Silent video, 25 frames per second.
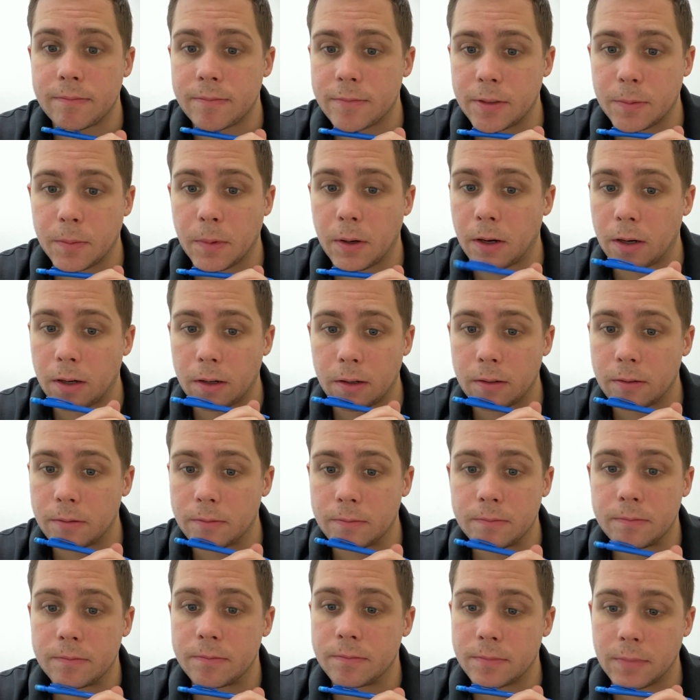
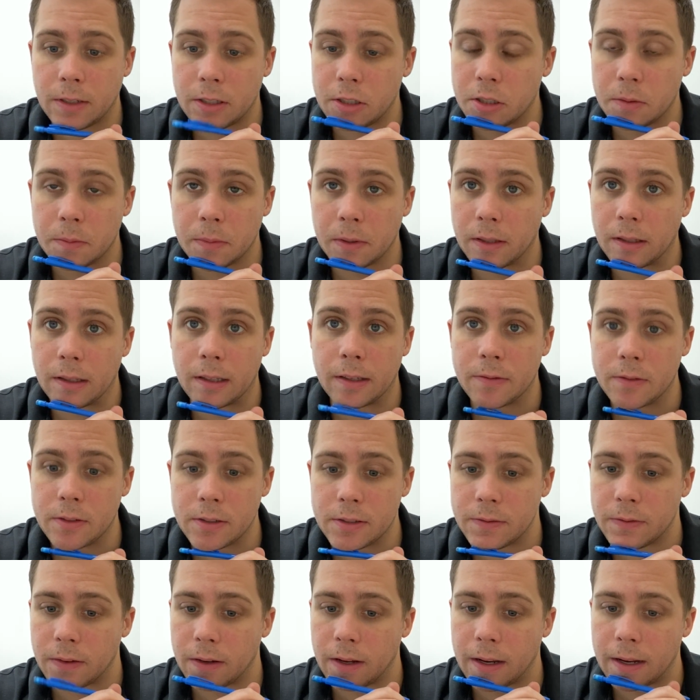Tomorrow I should be able to lift
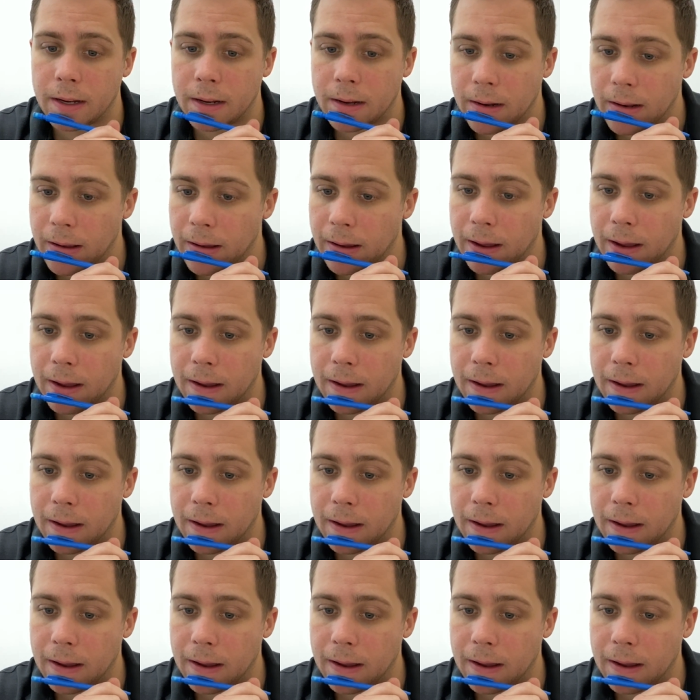just fine.